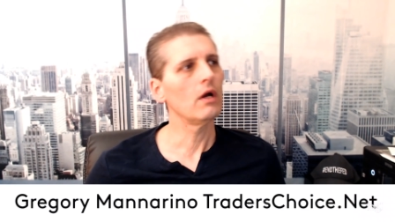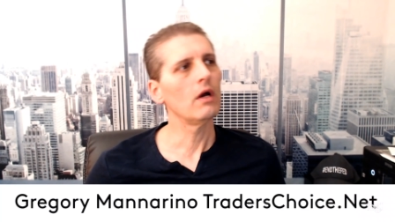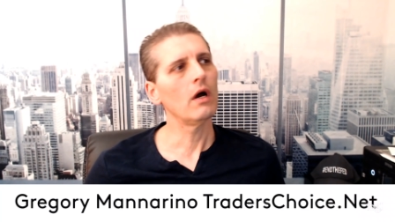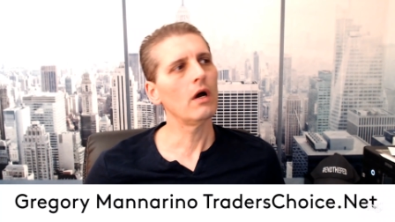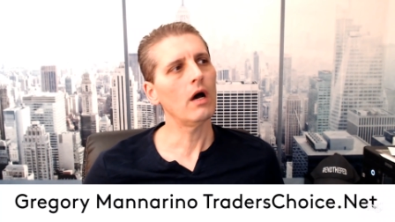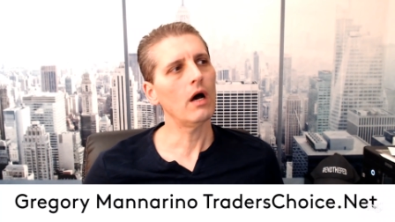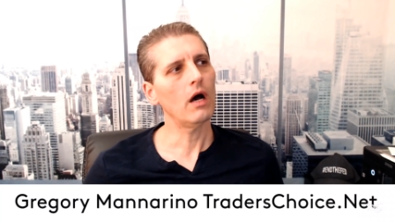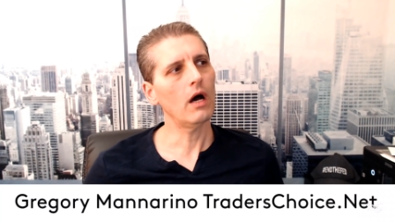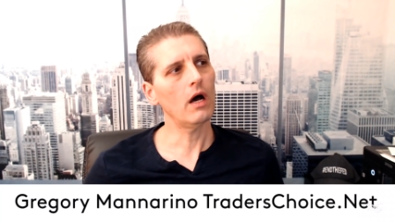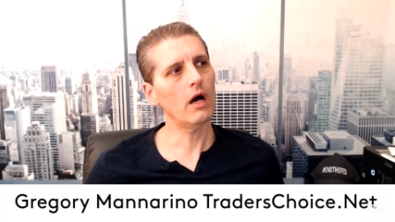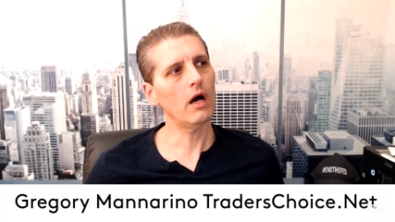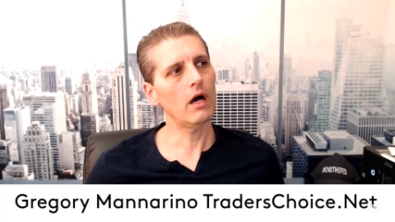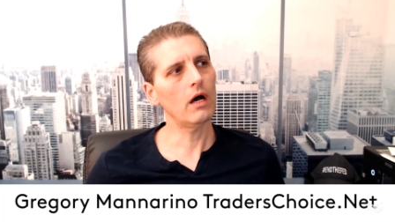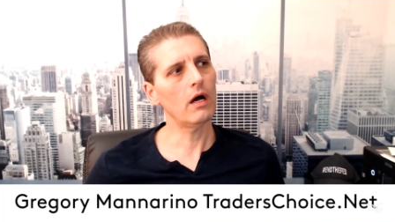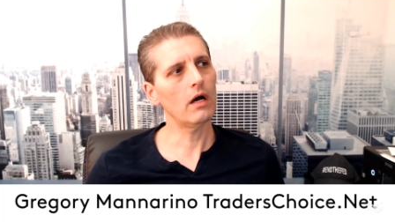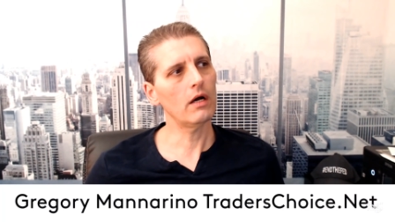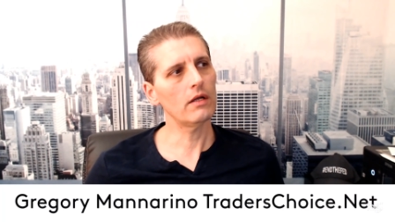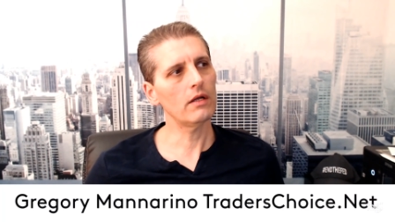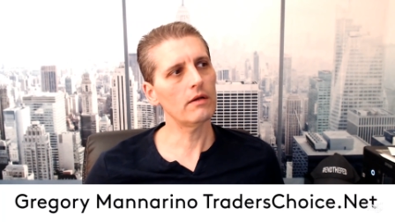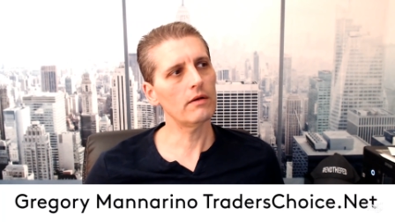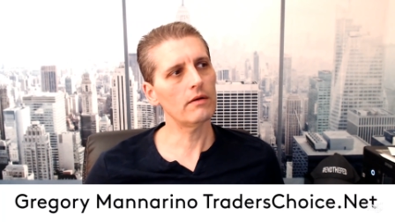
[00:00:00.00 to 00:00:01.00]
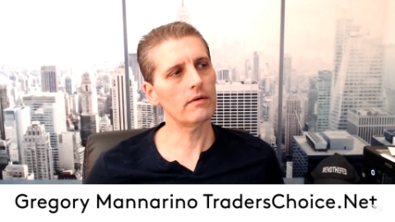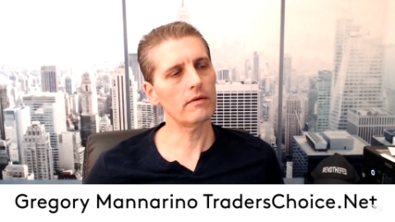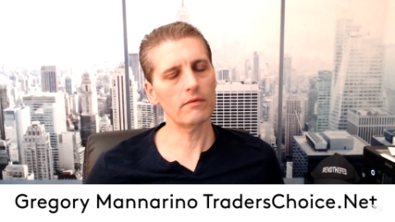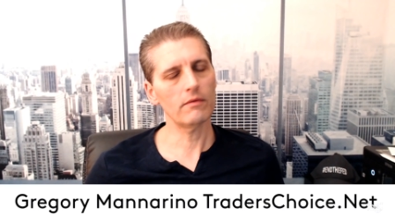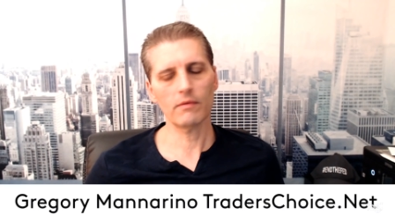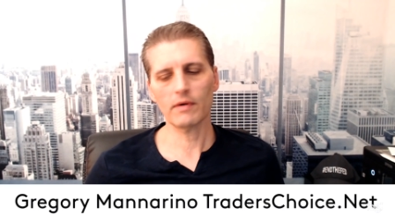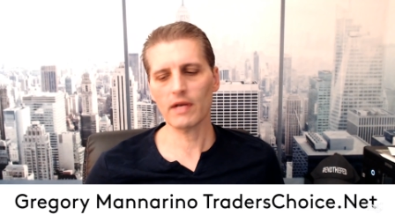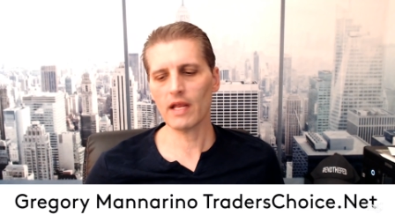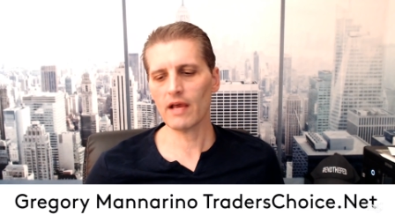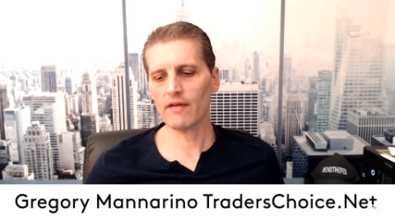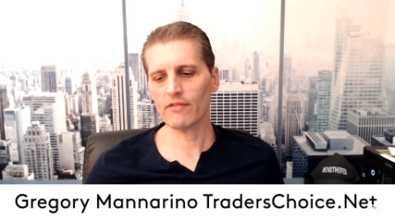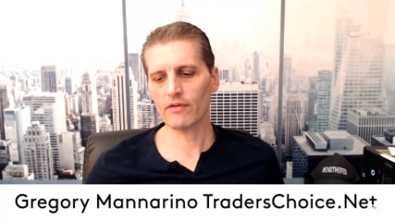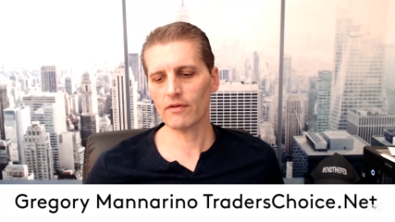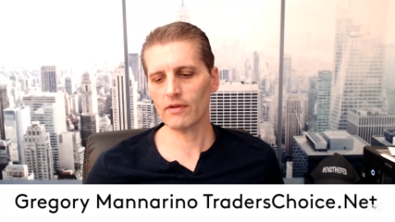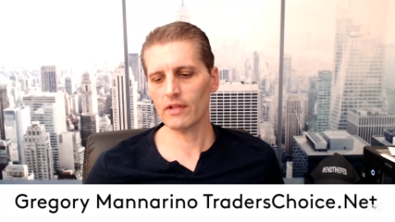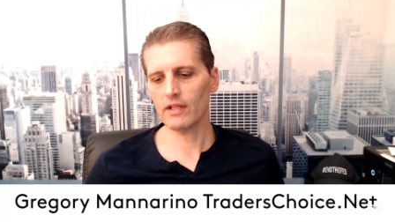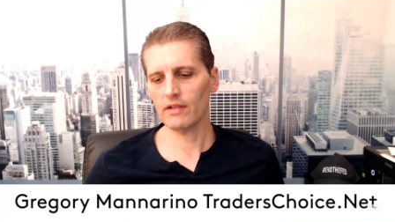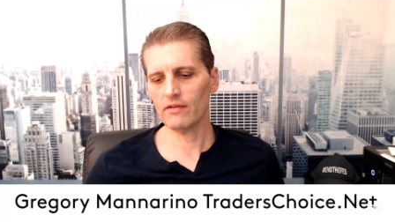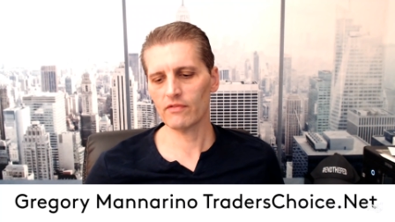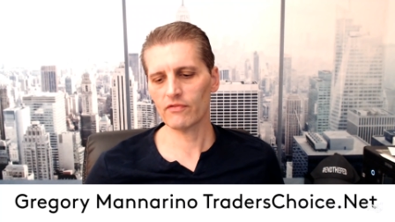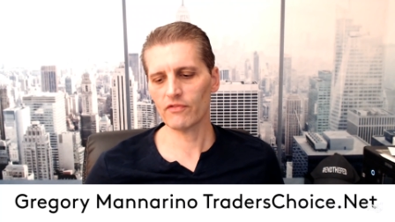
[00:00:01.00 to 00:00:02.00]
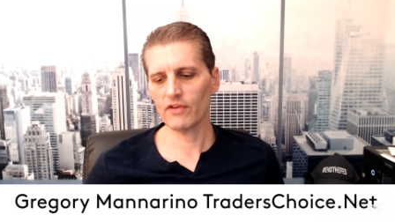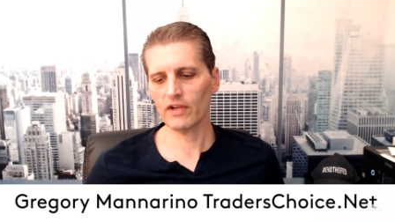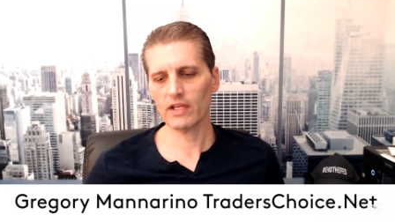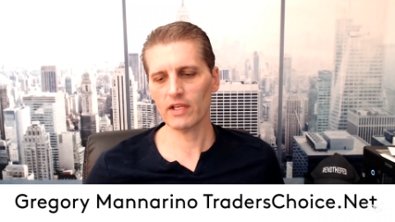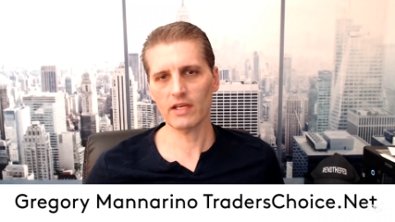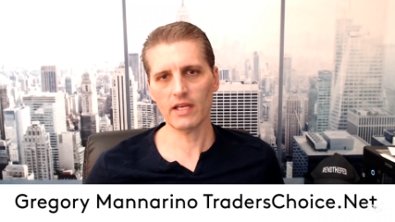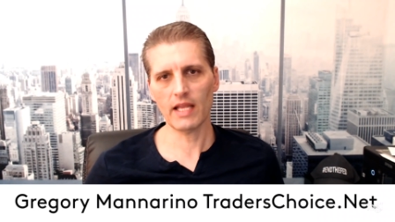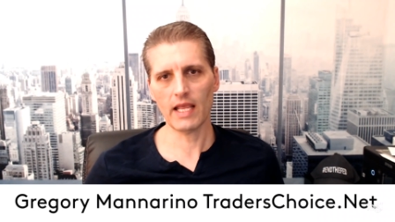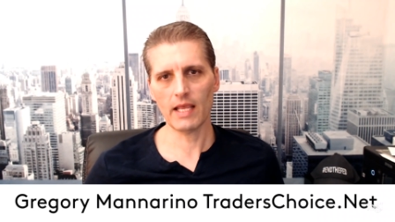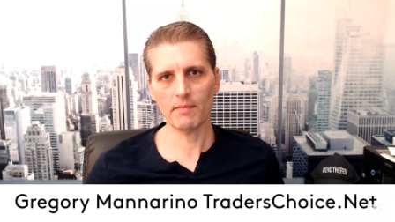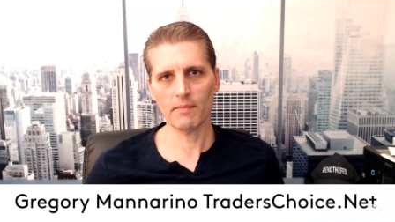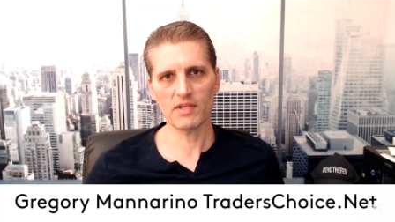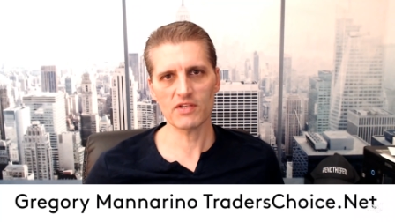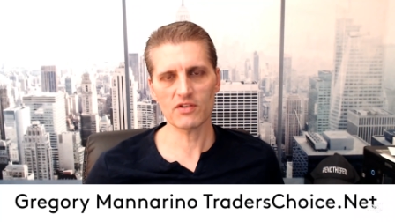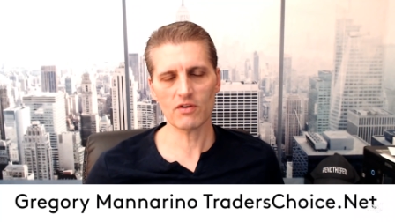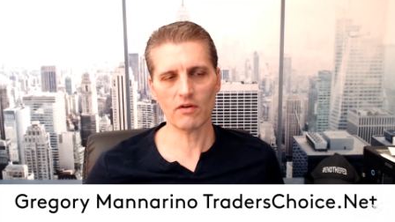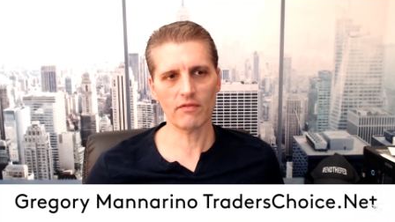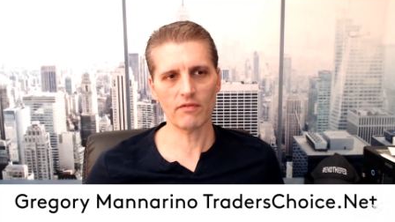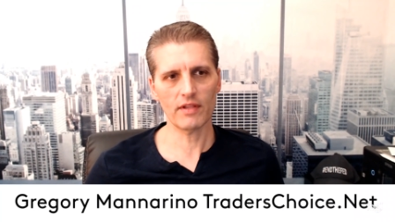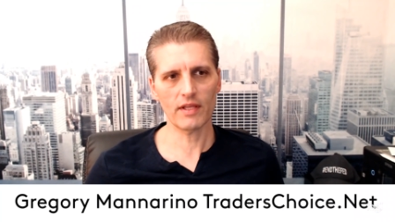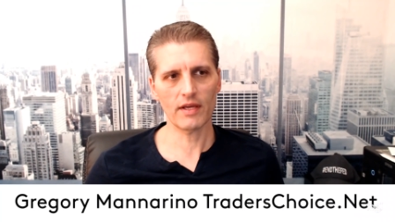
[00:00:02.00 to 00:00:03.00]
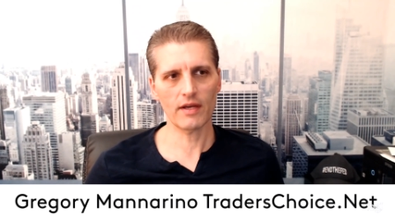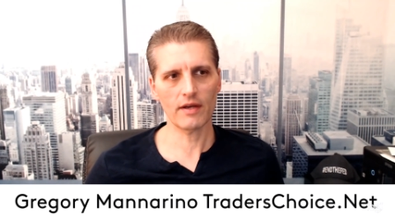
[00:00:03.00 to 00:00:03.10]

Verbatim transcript: uh, whatever his freaking name is over there,